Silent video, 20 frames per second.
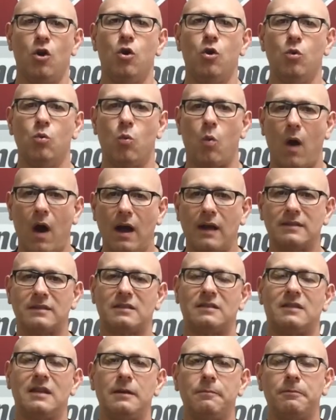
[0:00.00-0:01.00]
who
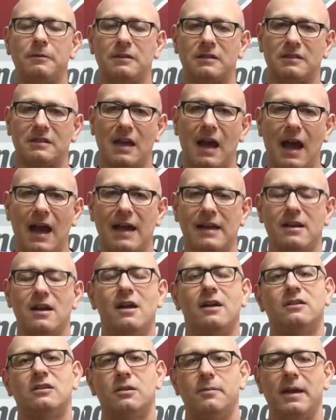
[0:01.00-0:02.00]
wants deep inside
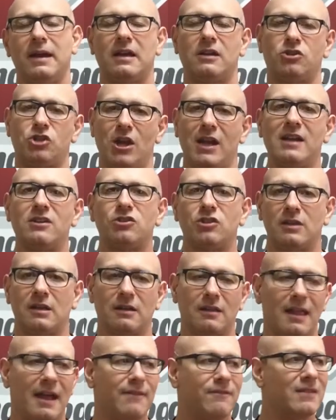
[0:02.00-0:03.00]
to make a change in
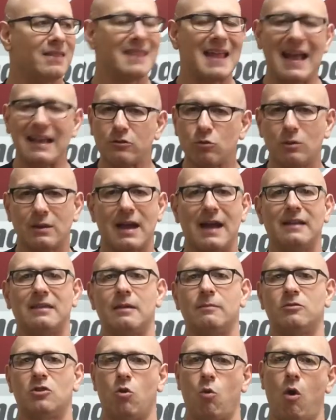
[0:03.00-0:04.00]
their life, and that's what got
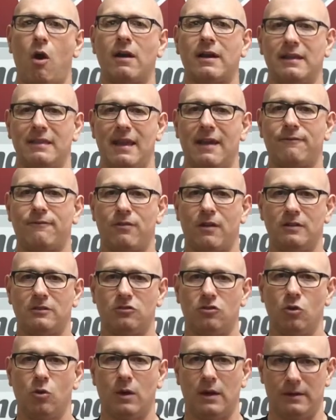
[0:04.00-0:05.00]
them to walk in that
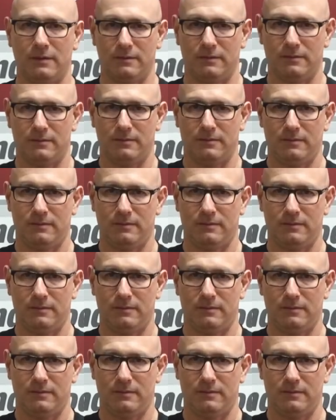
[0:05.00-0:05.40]
front door.